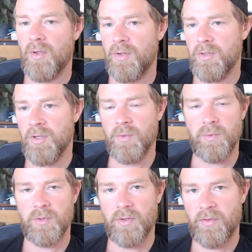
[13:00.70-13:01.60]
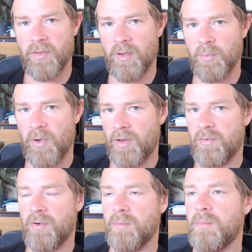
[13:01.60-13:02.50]
use thermal
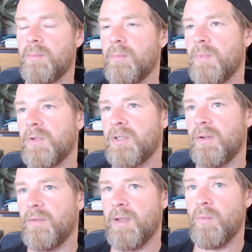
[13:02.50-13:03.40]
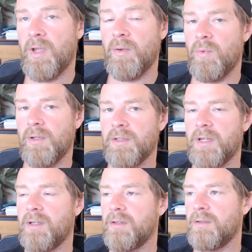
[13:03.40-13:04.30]
headroom, so it will
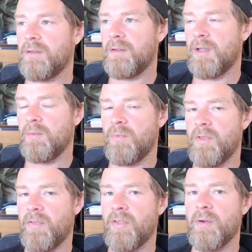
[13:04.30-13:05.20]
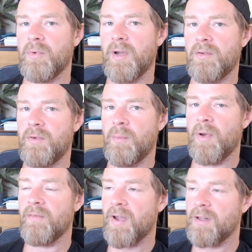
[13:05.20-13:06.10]
take the thermal headroom
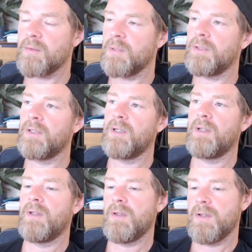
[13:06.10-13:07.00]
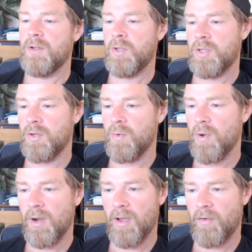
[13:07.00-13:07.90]
available to
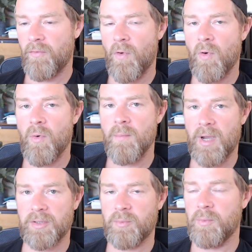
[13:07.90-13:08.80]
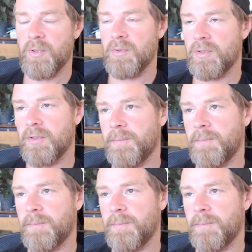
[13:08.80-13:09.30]
allow for maximum boost.